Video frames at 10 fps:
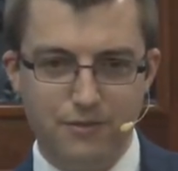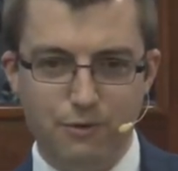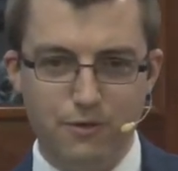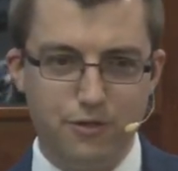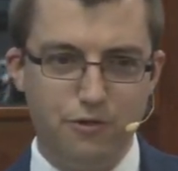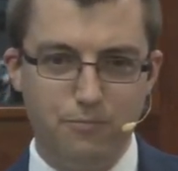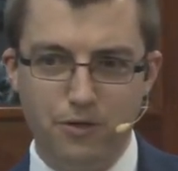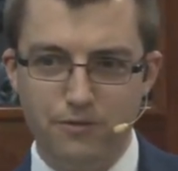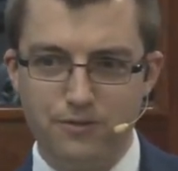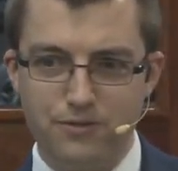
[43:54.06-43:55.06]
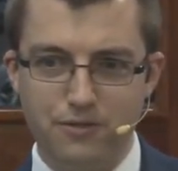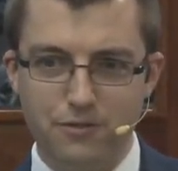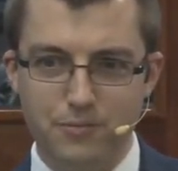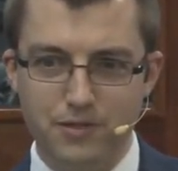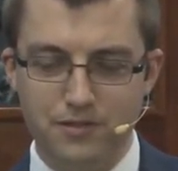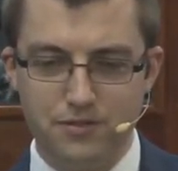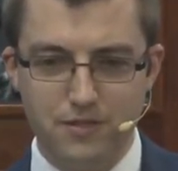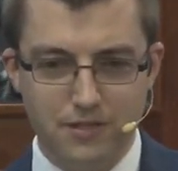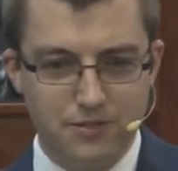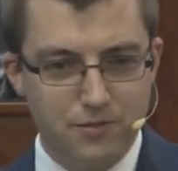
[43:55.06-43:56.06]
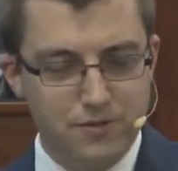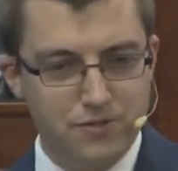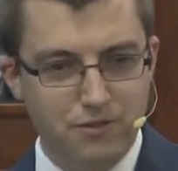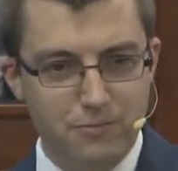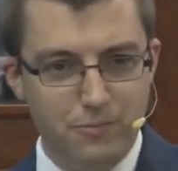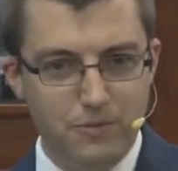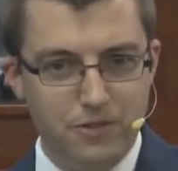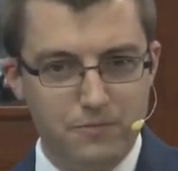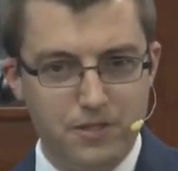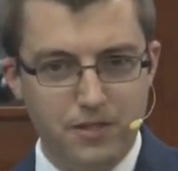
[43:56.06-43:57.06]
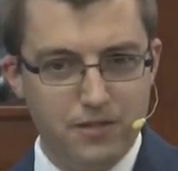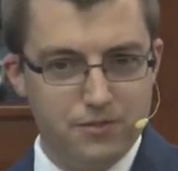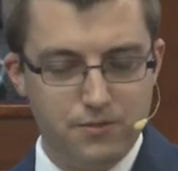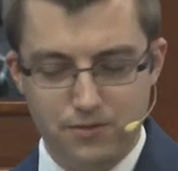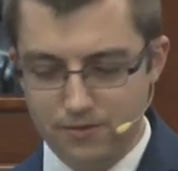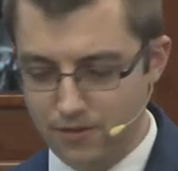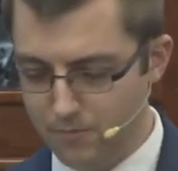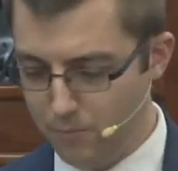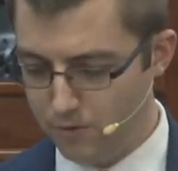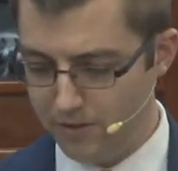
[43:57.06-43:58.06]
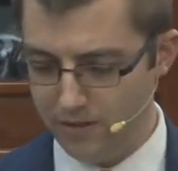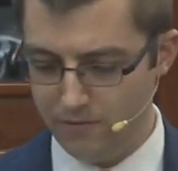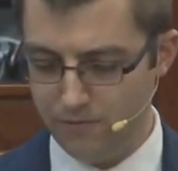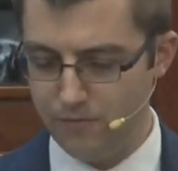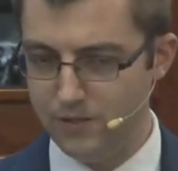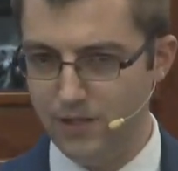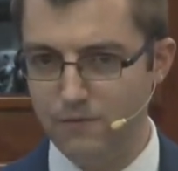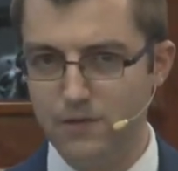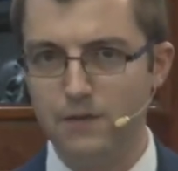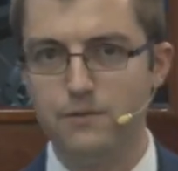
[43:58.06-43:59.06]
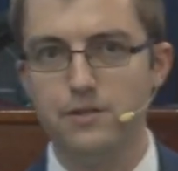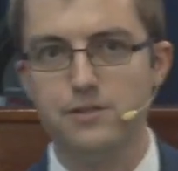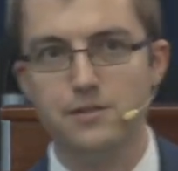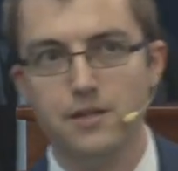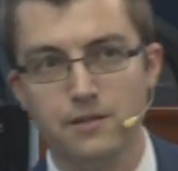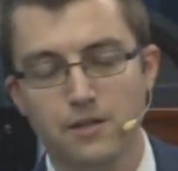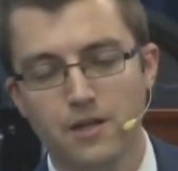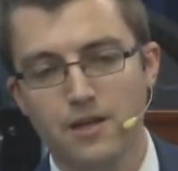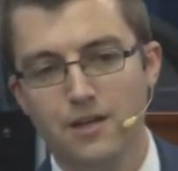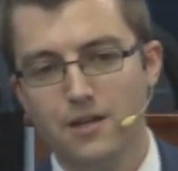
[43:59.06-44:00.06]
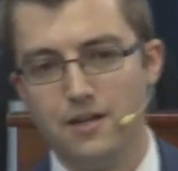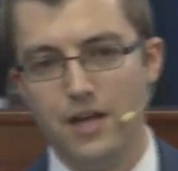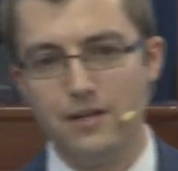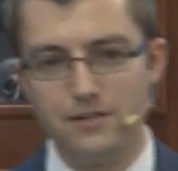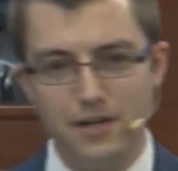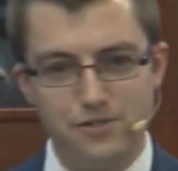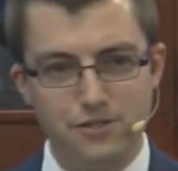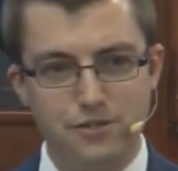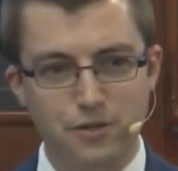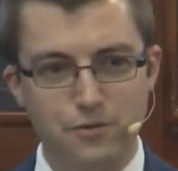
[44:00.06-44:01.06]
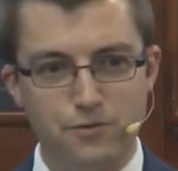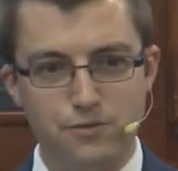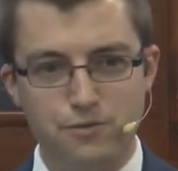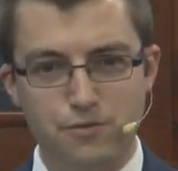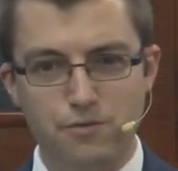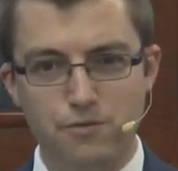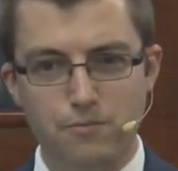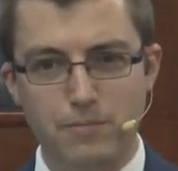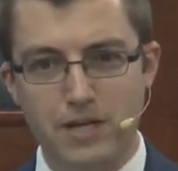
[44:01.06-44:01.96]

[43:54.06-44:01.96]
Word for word: throw a curveball to Solomon. As, as soon as Solomon becomes king, as soon as they're done mourning for David after his death, Adonijah goes to